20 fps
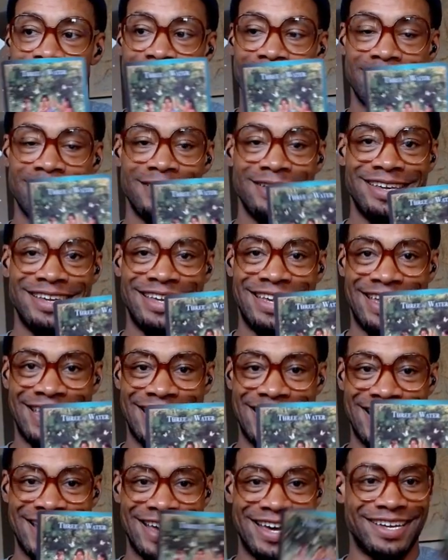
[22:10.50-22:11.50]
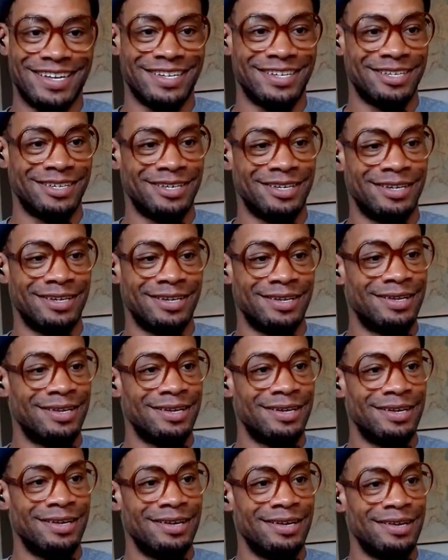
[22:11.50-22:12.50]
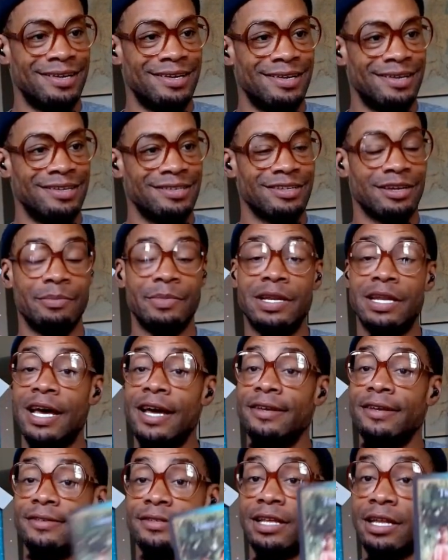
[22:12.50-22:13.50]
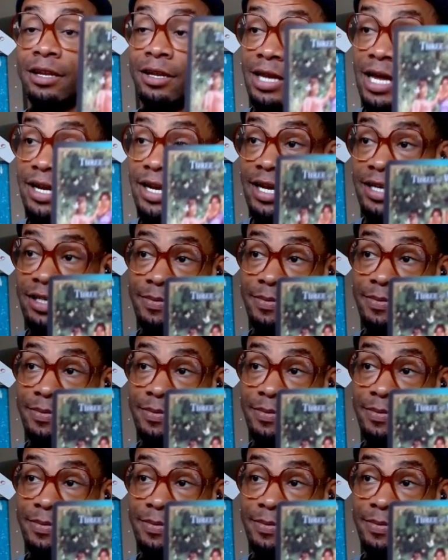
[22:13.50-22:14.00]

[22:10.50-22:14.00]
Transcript: Yeah. It's gonna be nice. They look like nice people.